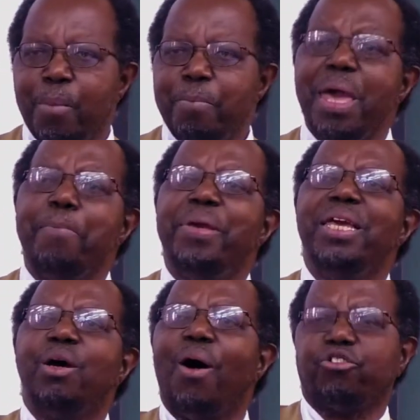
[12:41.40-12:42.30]
Maybe
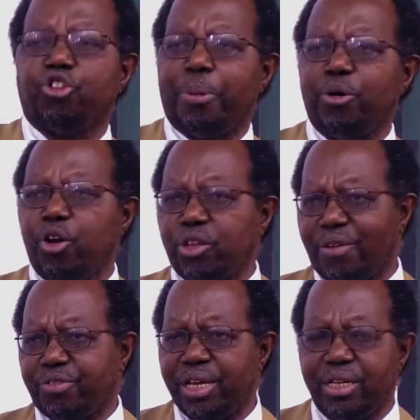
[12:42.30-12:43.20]
in the workshop I would not
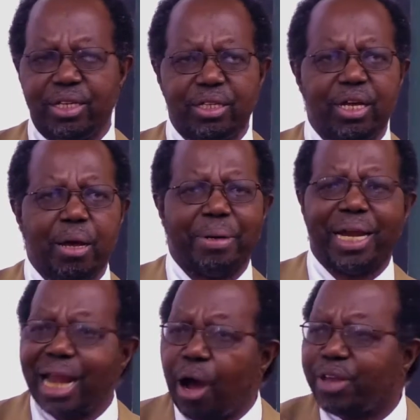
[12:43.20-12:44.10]
have said it, but
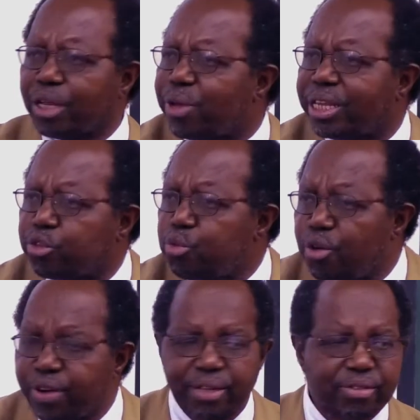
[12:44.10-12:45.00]
now that we are the two
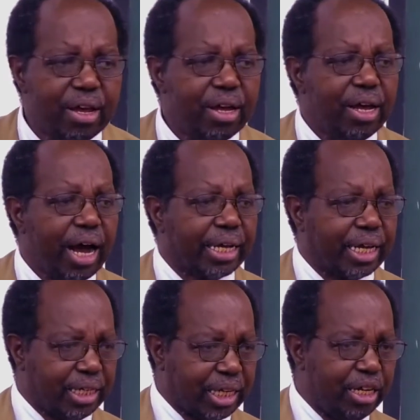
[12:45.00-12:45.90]
of us, I
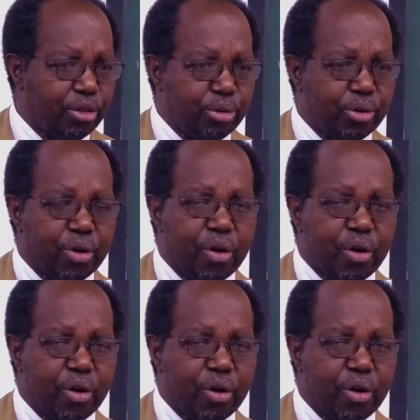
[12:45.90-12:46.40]
can tell you.